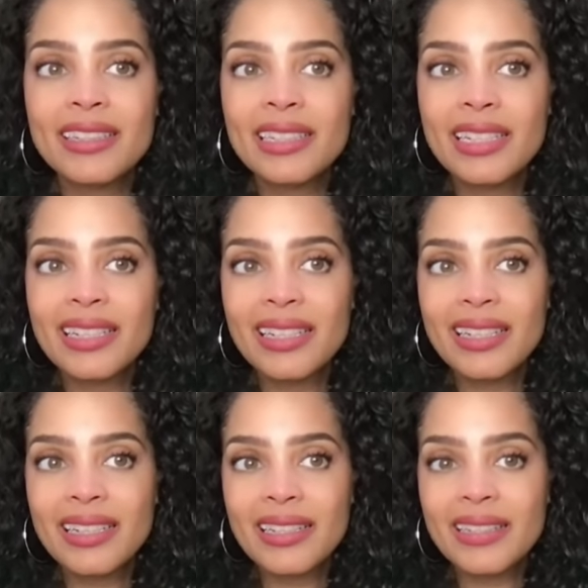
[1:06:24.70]
I think
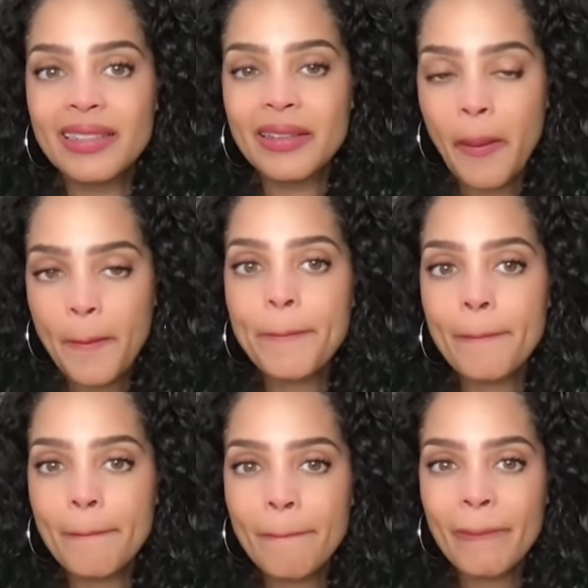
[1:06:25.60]
it's a cluster
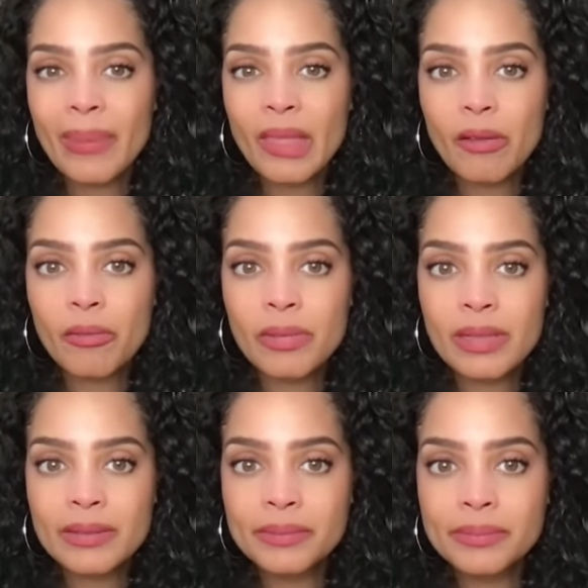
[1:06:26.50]
flop right
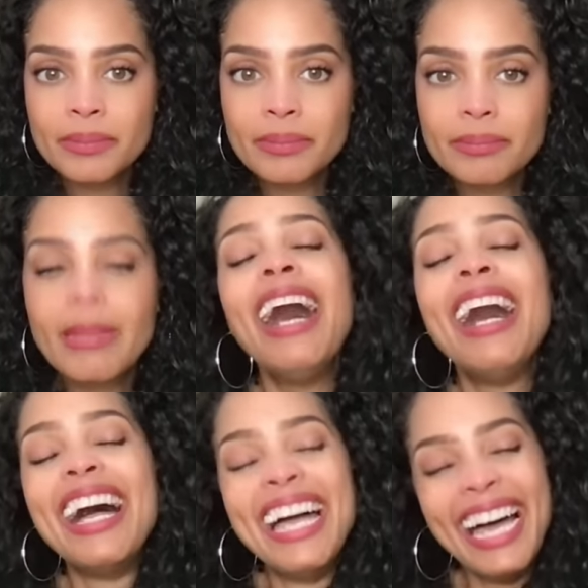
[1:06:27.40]
now. Like,
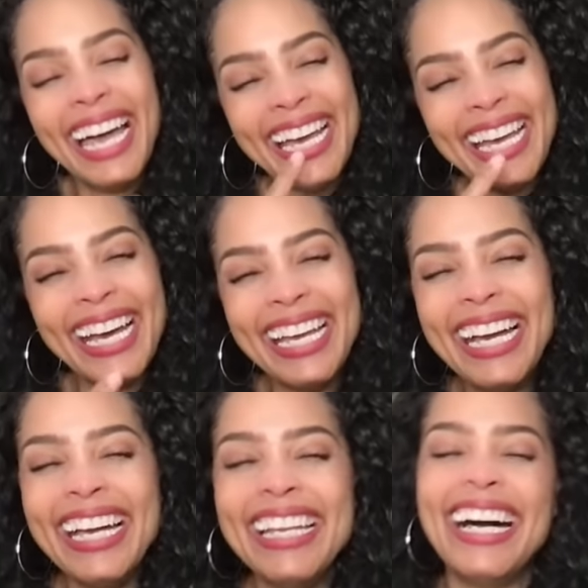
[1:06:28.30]
I think
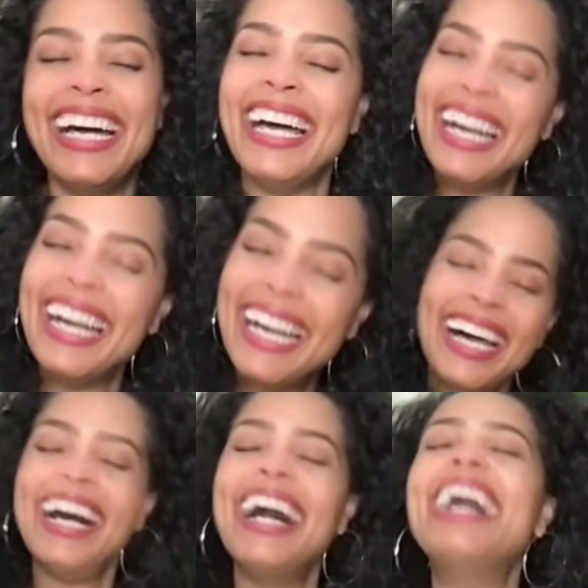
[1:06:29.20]
it's
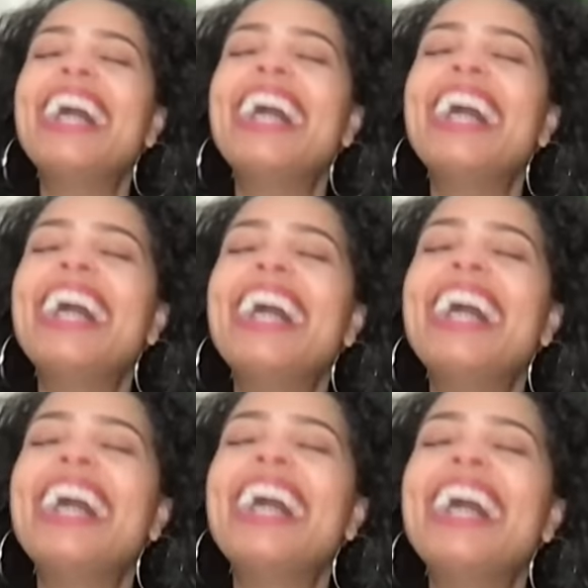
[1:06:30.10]
generational.
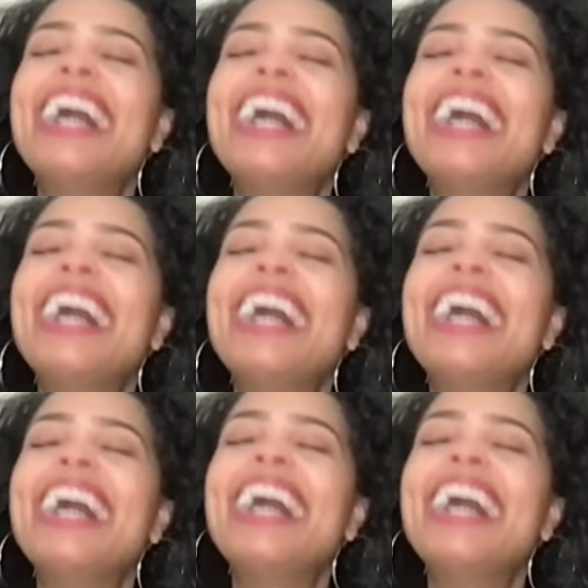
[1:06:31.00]
It
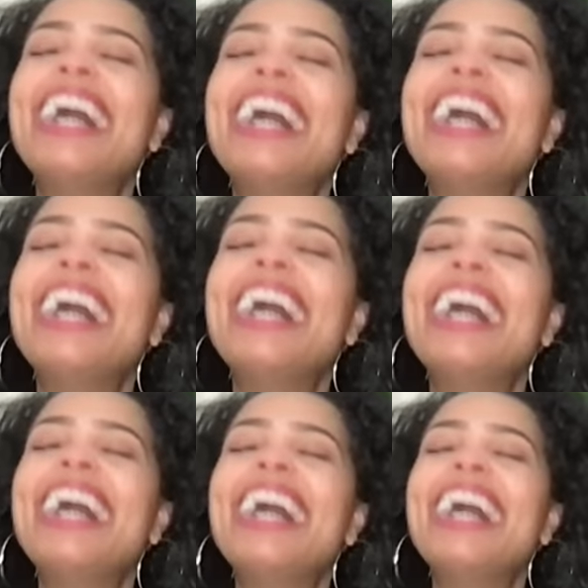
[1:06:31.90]
needs to
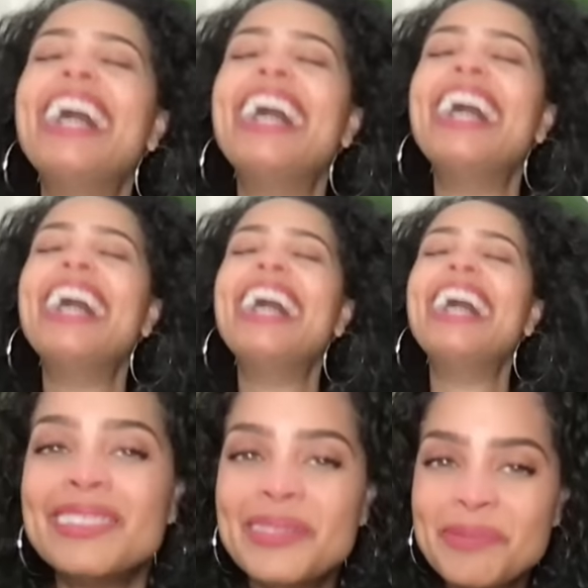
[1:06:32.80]
go. It's
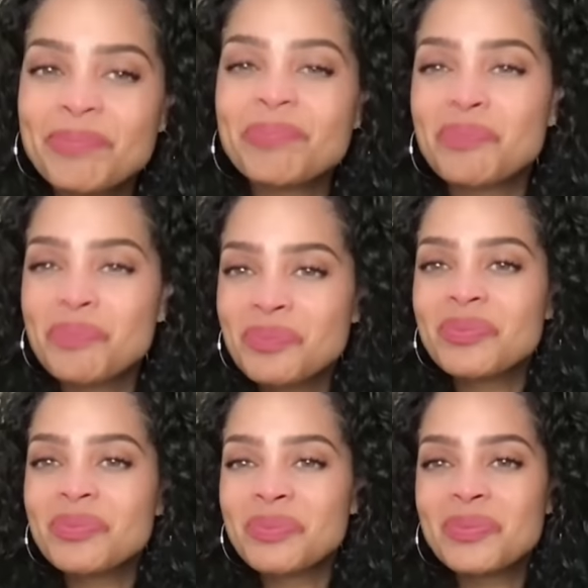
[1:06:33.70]
just a freaking
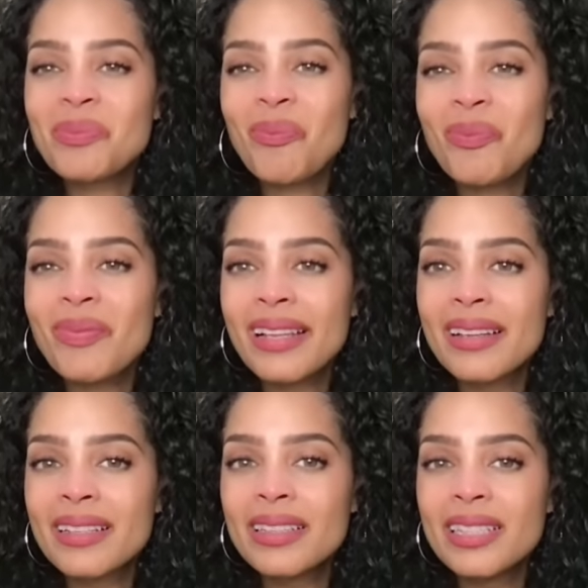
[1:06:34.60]
mess.
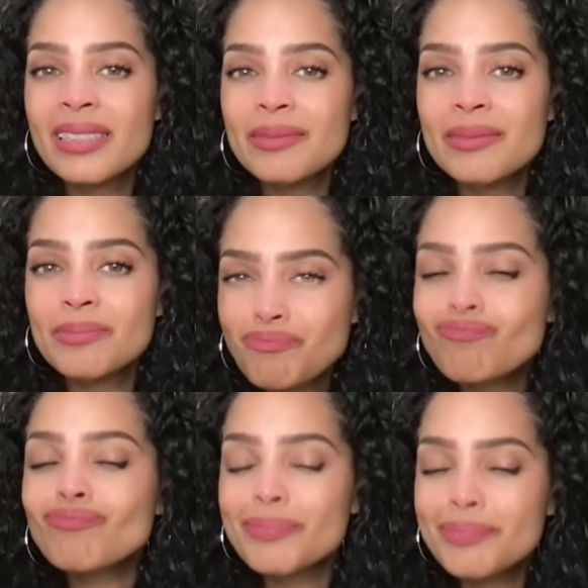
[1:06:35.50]
And I think it's
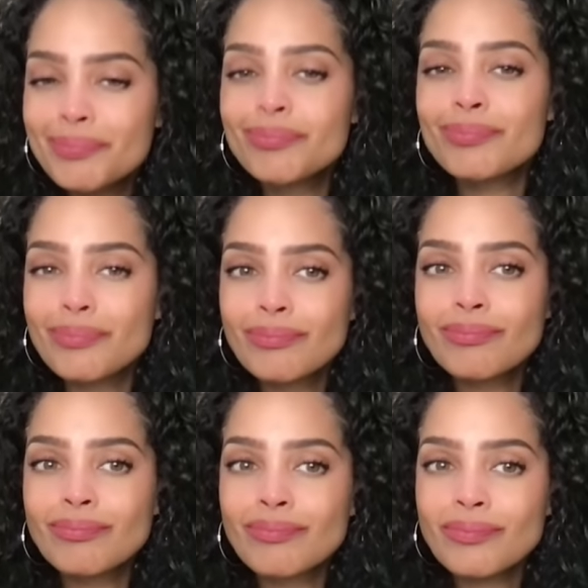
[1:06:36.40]
always been this
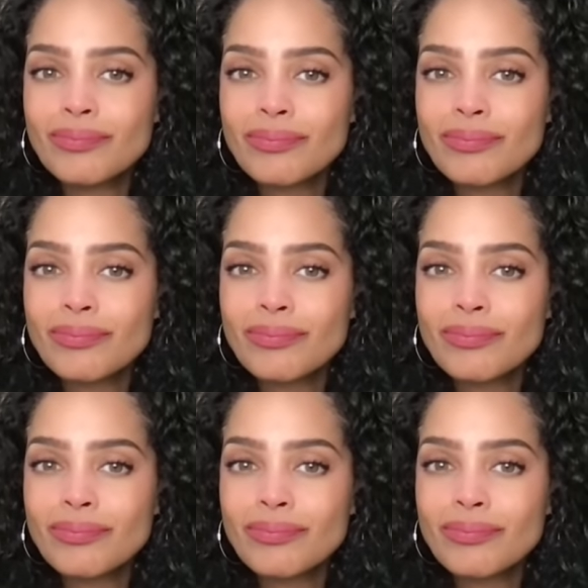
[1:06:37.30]
way.